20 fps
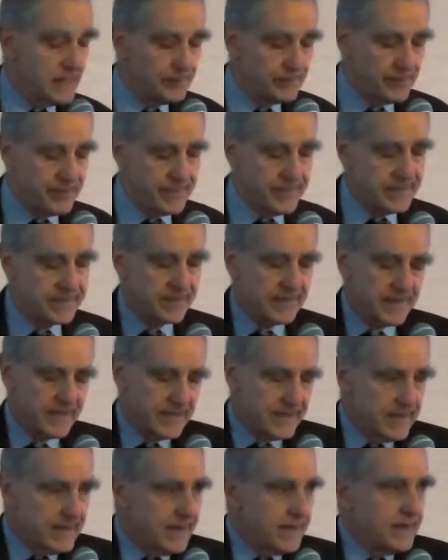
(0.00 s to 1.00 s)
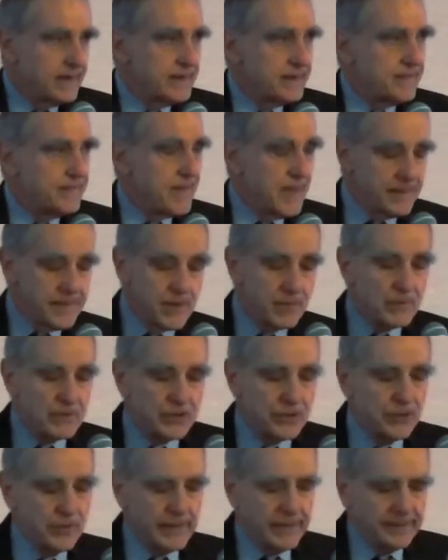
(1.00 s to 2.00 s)
help with it, and they
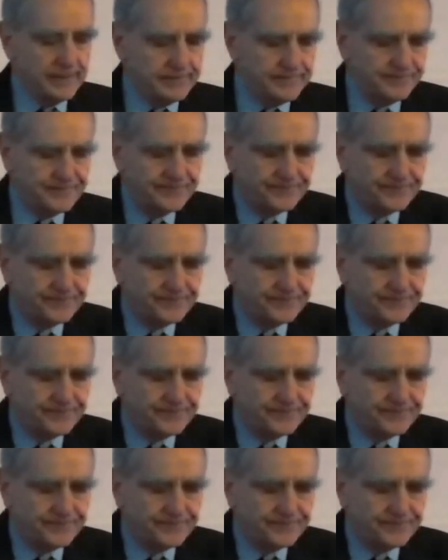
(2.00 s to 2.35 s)
would do it.